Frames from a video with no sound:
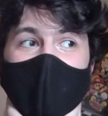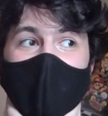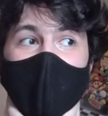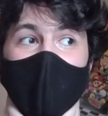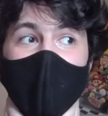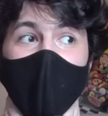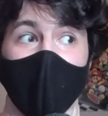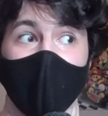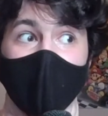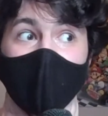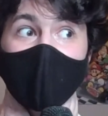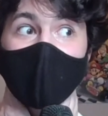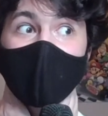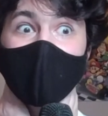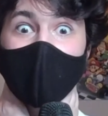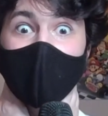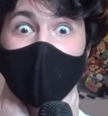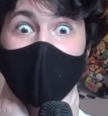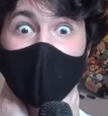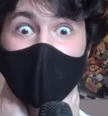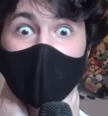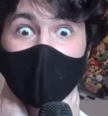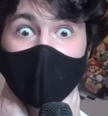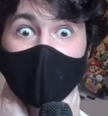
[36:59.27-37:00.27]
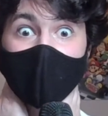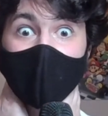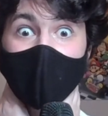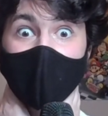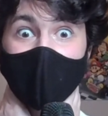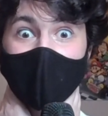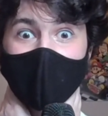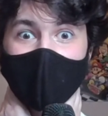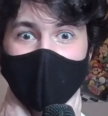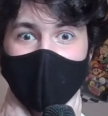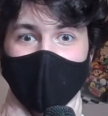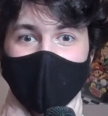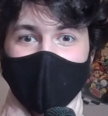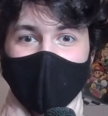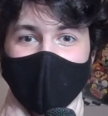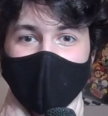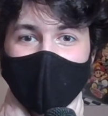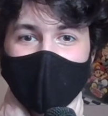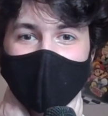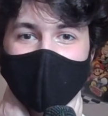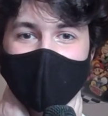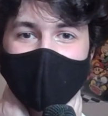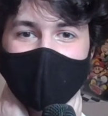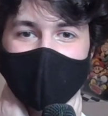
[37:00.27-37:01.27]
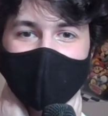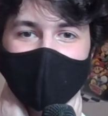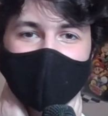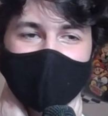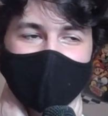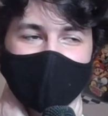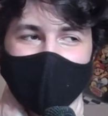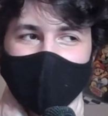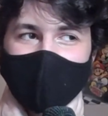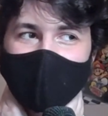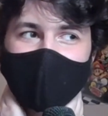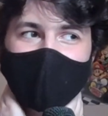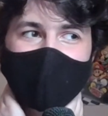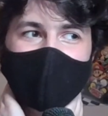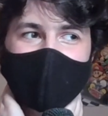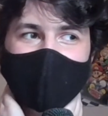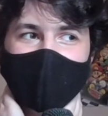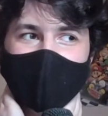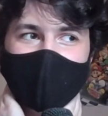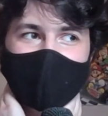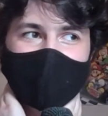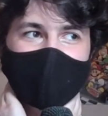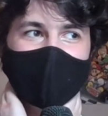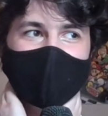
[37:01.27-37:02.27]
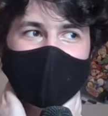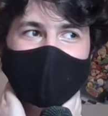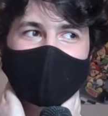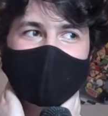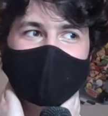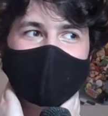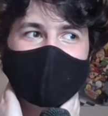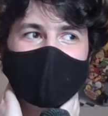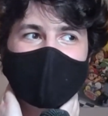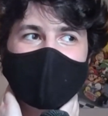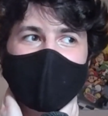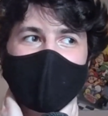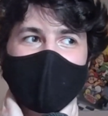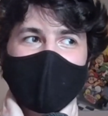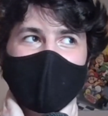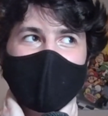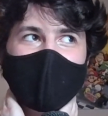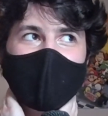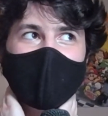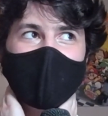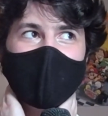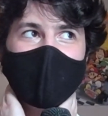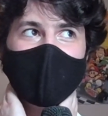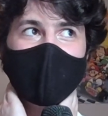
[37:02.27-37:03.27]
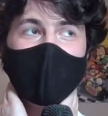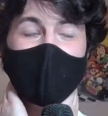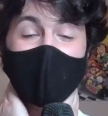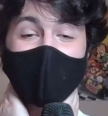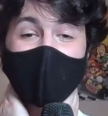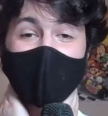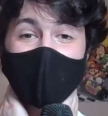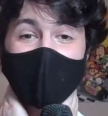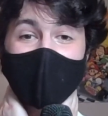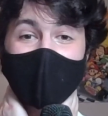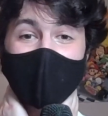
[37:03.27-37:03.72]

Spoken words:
all of the hard work that the Glitch team have put into it. It's making an